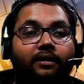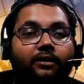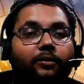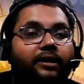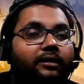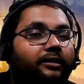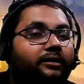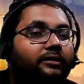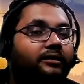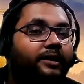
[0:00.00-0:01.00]
you know what are
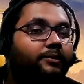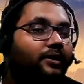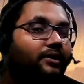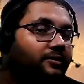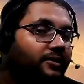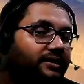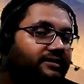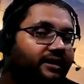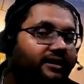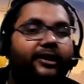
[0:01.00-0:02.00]
the important
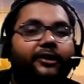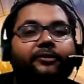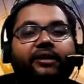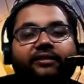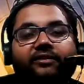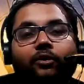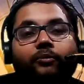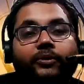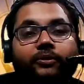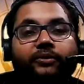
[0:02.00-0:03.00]
words that characterize a
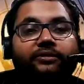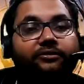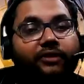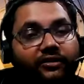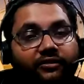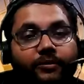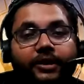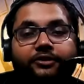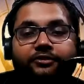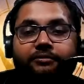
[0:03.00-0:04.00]
scorpio it is
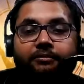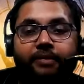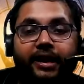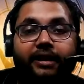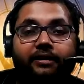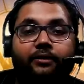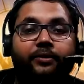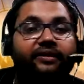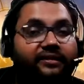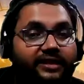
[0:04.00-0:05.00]
transformation pain
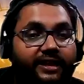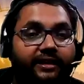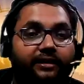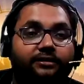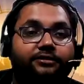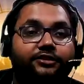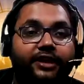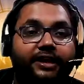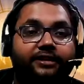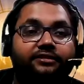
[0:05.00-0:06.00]
risk taking
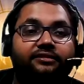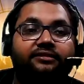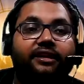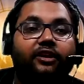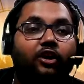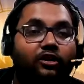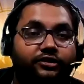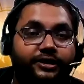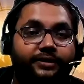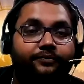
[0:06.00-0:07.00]
change
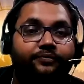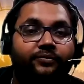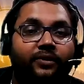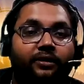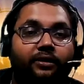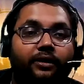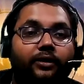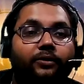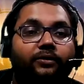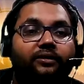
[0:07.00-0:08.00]
psychology
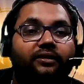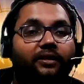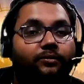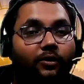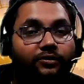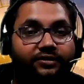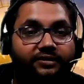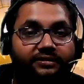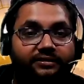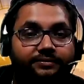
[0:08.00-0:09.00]
you know the
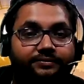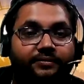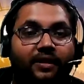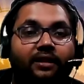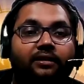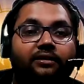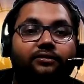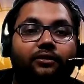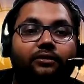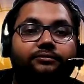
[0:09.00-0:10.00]
subconscious
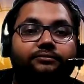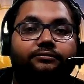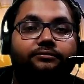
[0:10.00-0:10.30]
so